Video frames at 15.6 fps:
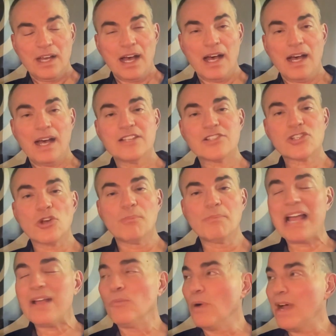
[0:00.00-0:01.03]
So
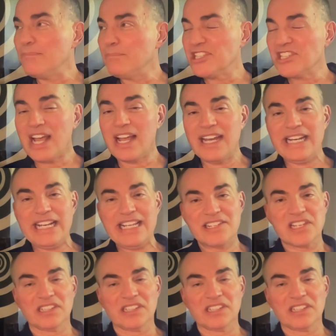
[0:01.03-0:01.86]
my website is